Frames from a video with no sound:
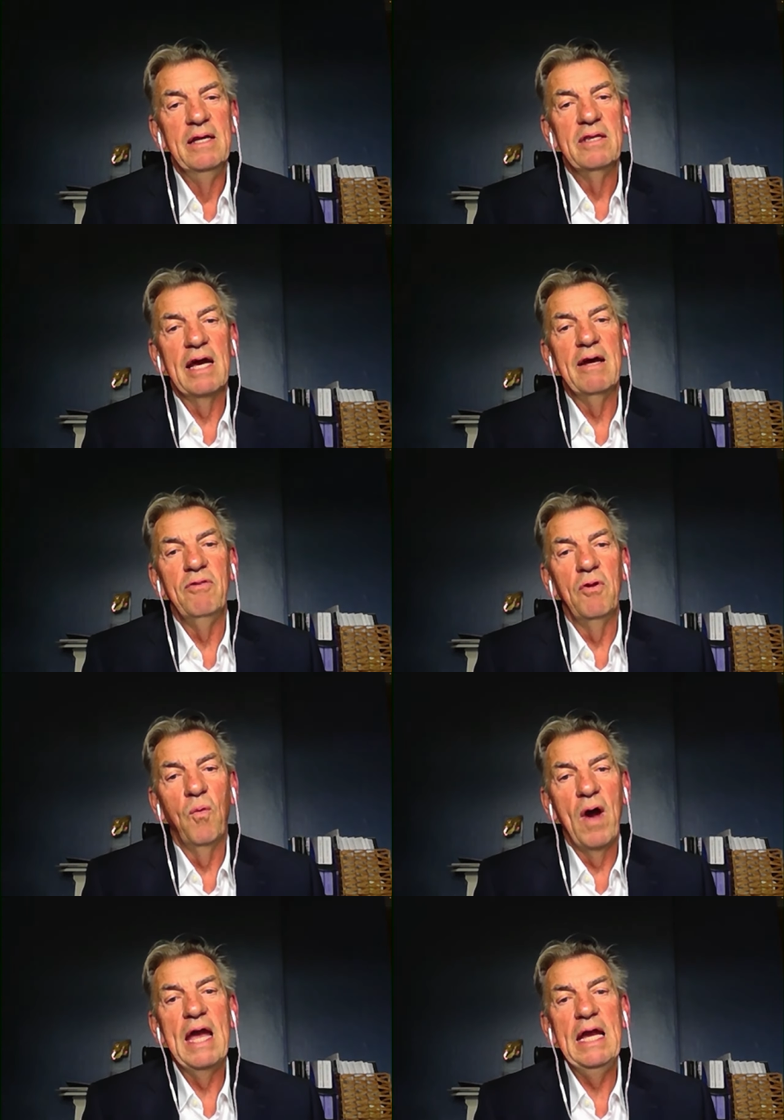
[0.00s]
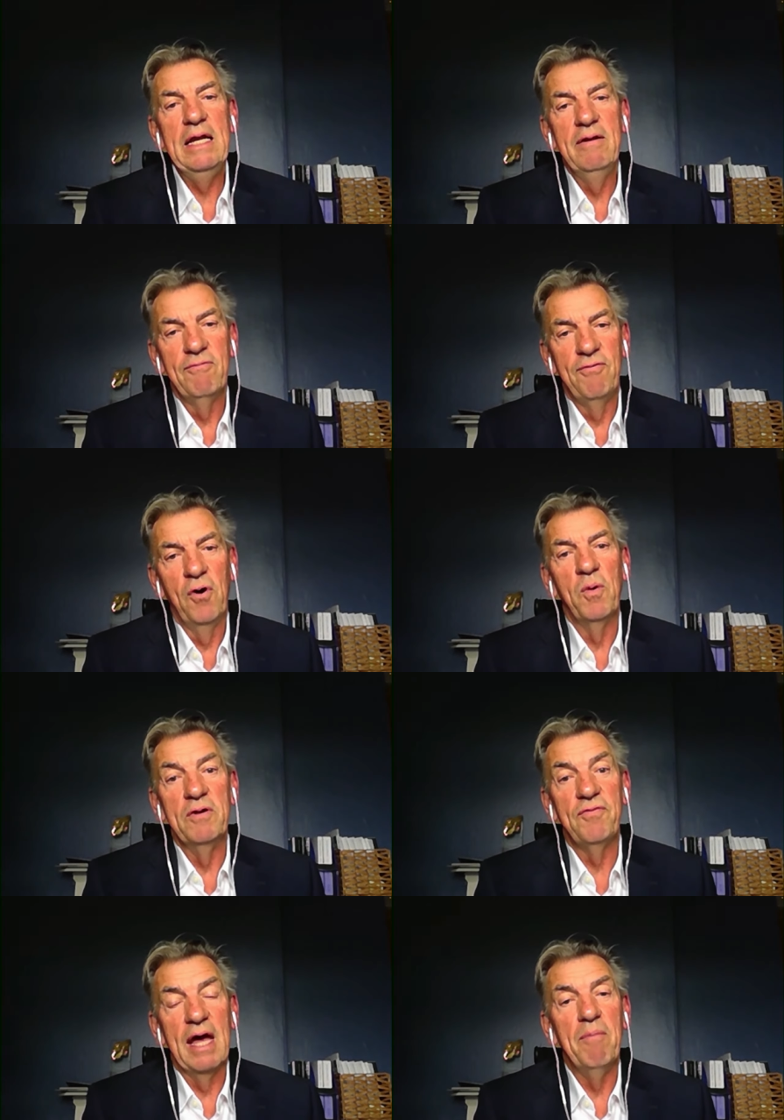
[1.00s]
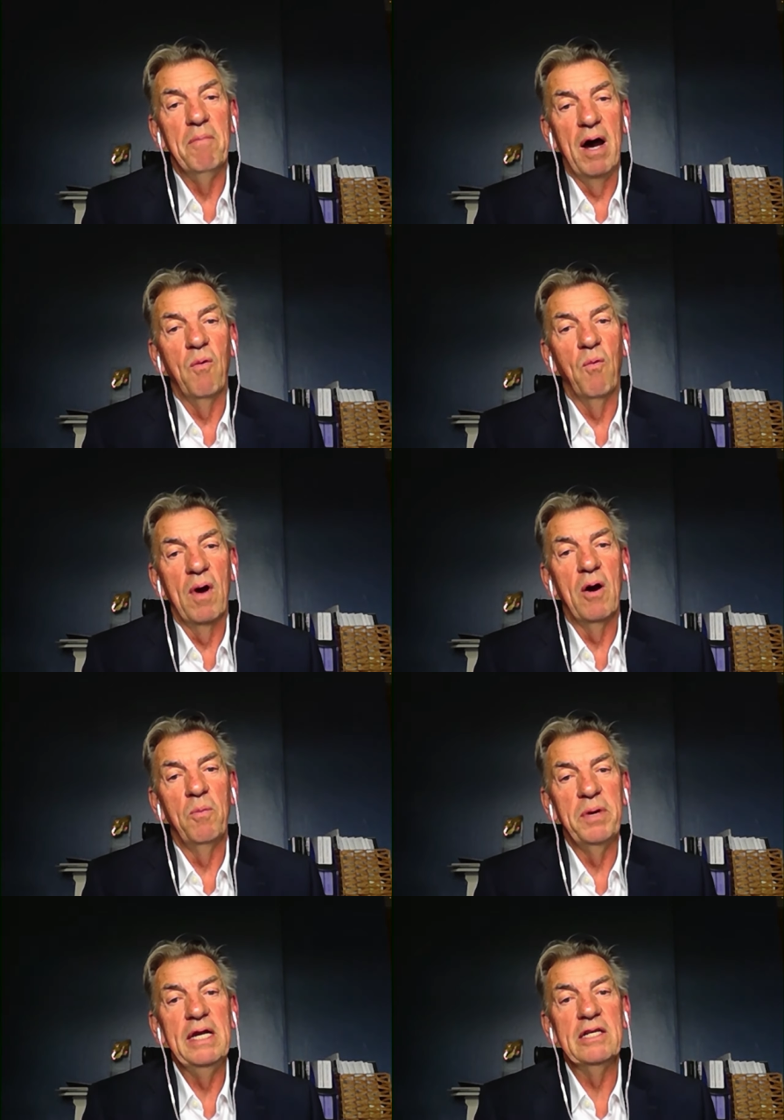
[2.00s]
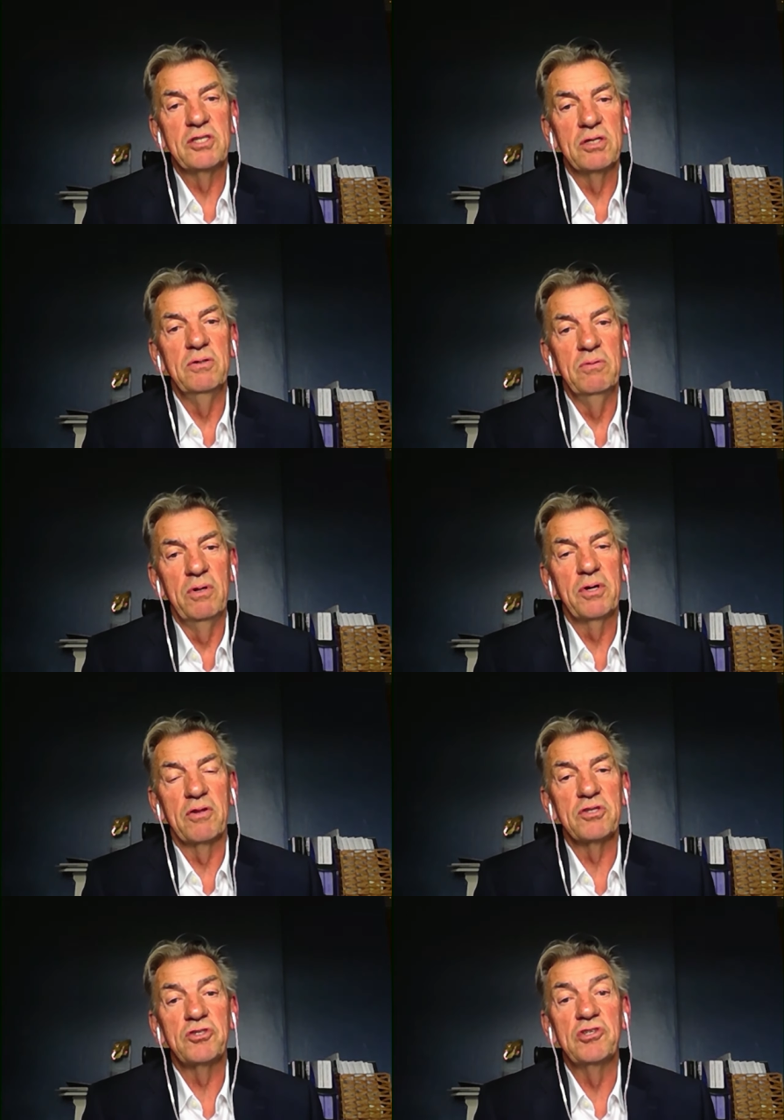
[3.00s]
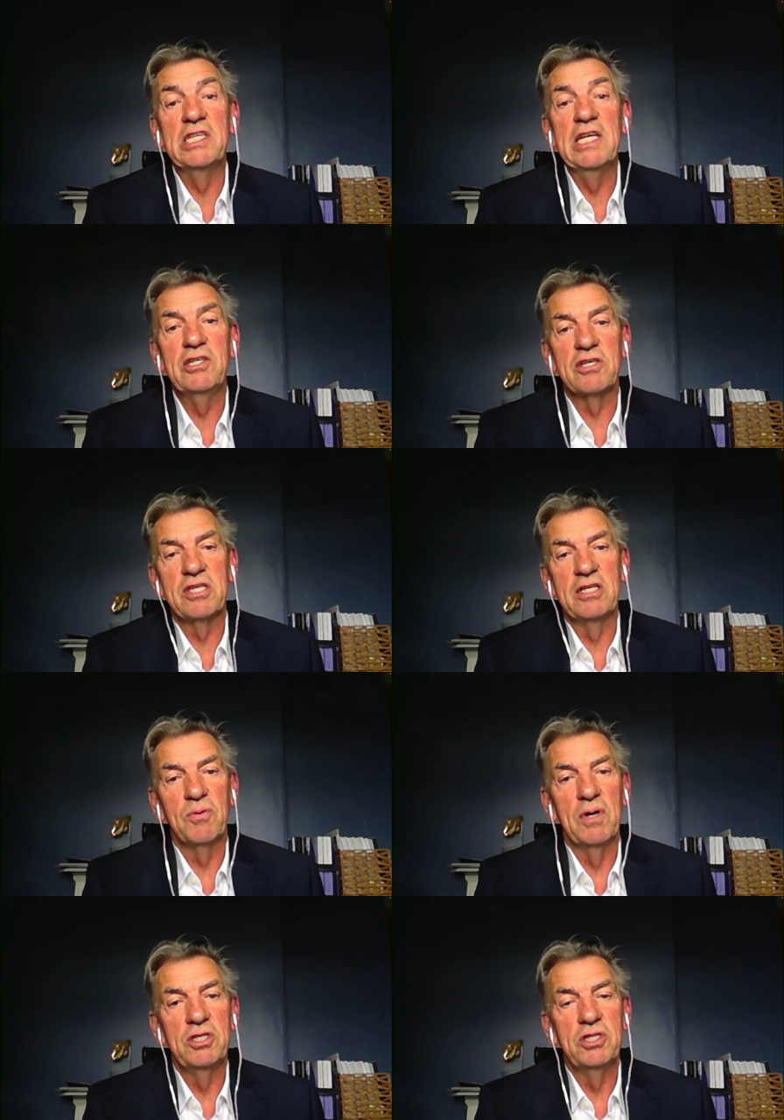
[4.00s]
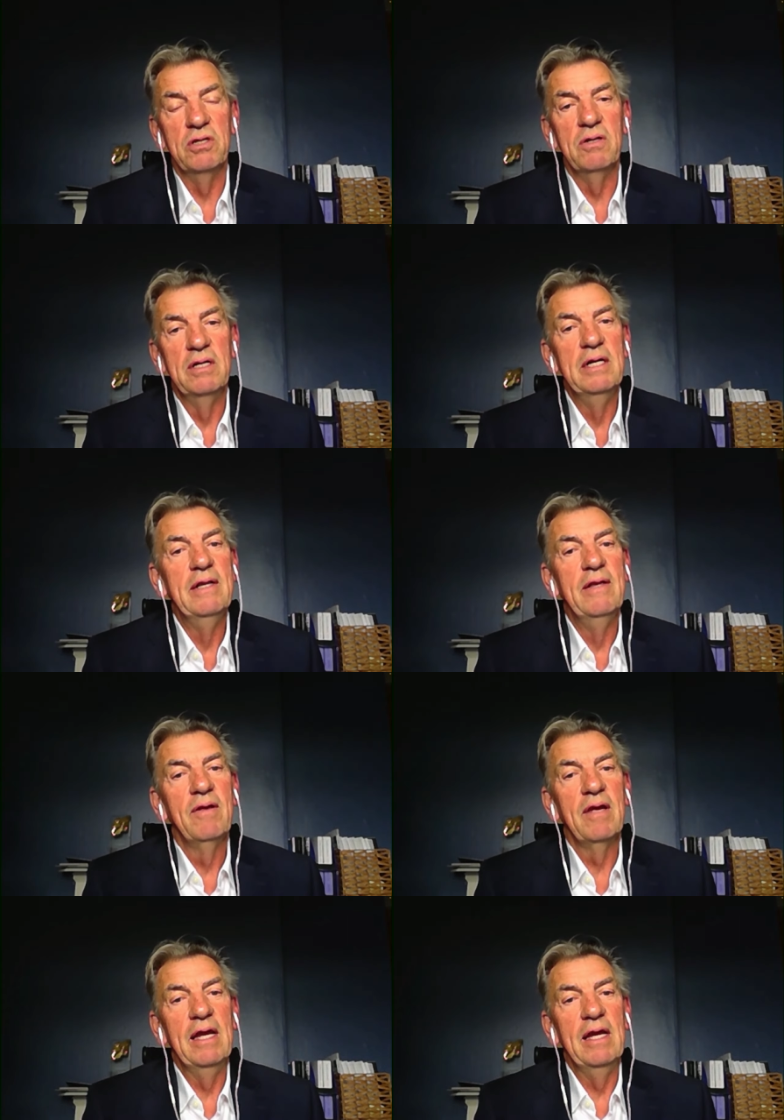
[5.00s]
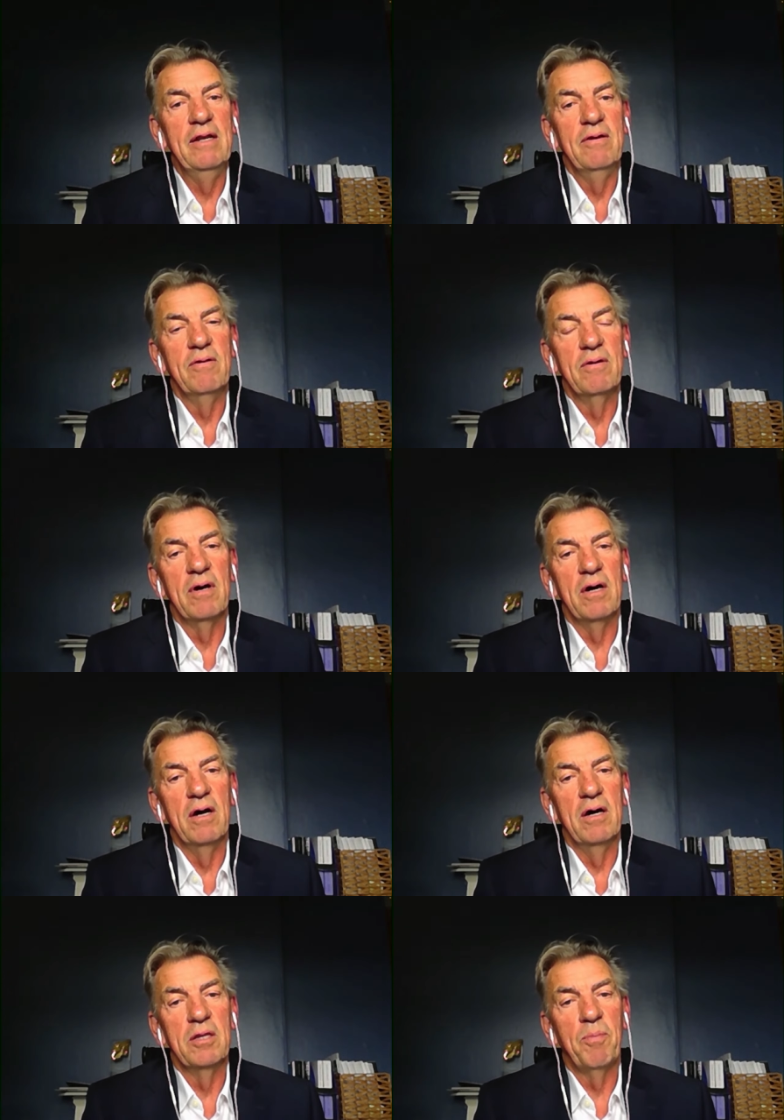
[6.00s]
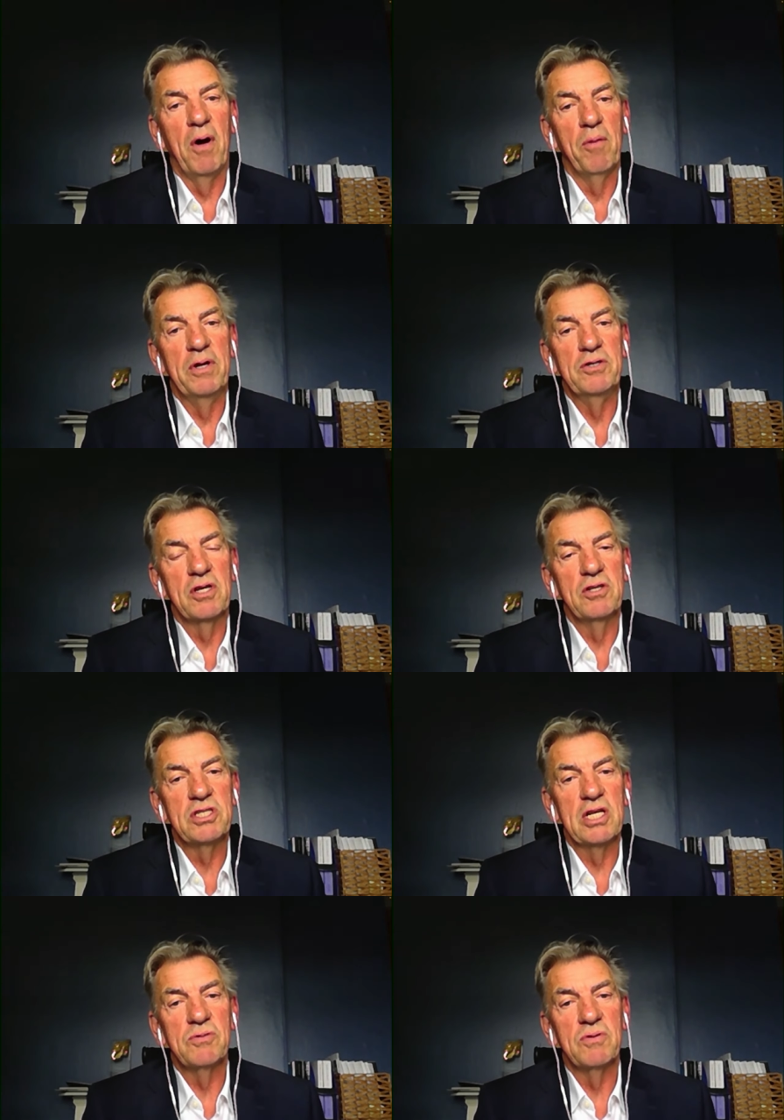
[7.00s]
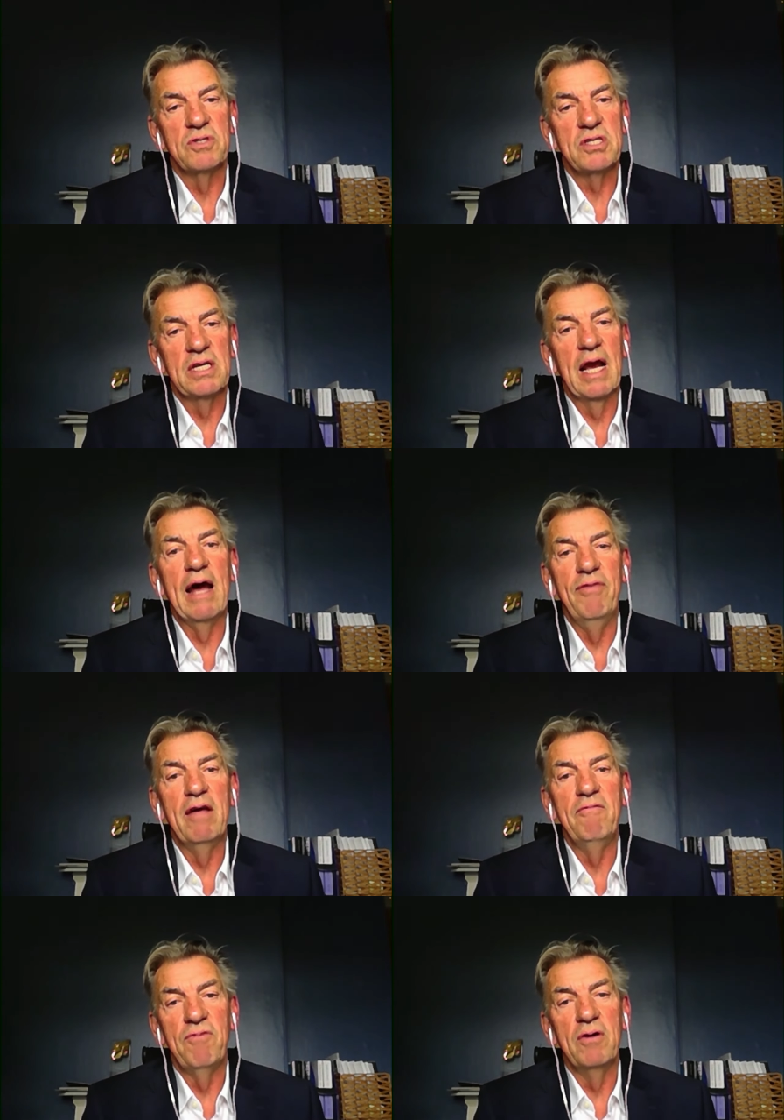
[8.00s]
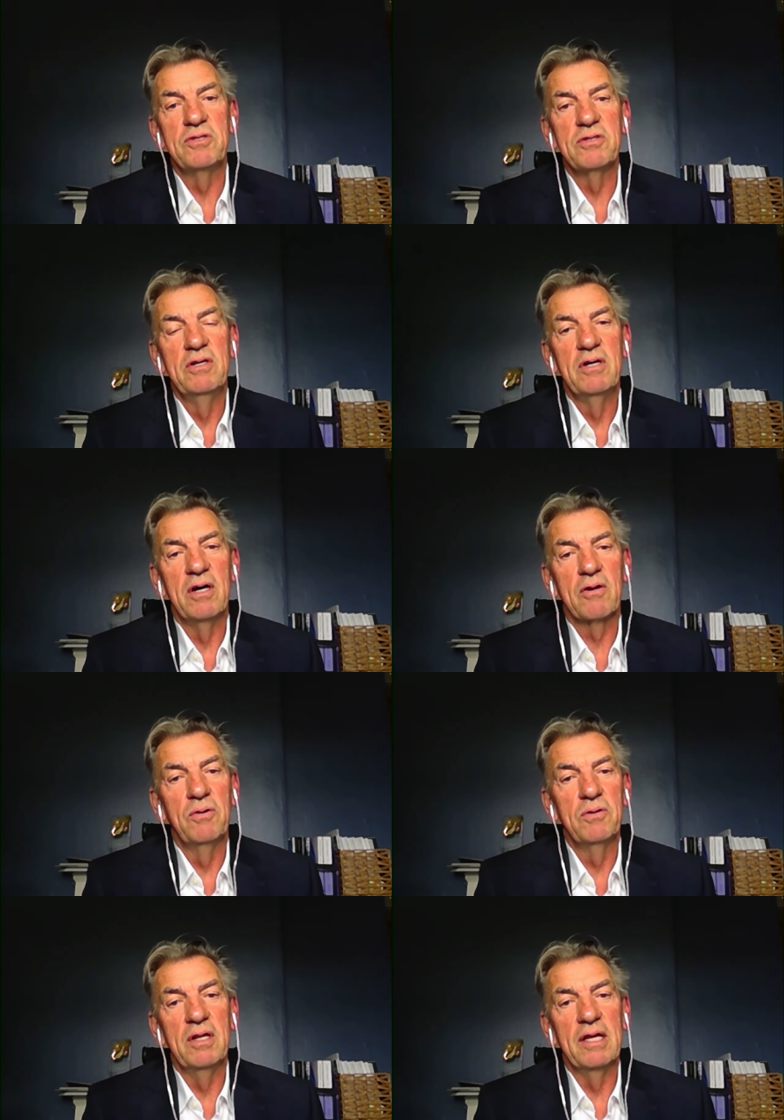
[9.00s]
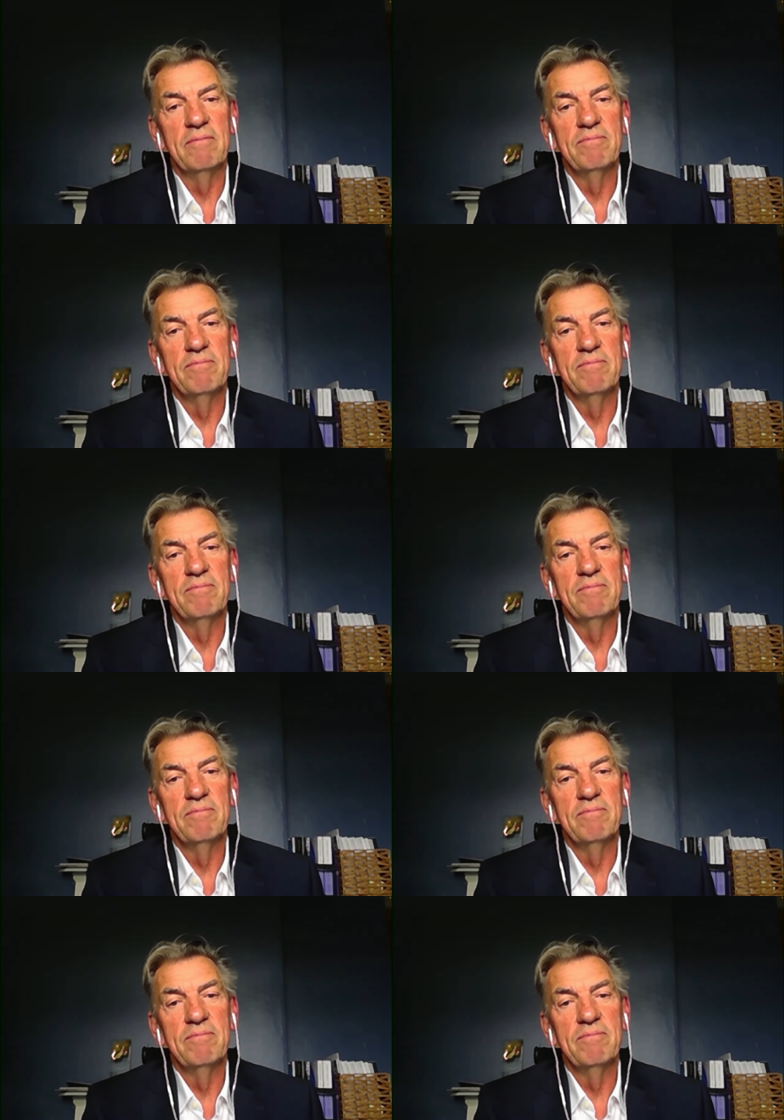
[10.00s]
then the way forward for them might well be to look at the strategic situation in uh, the parliamentary constituency and then vote accordingly.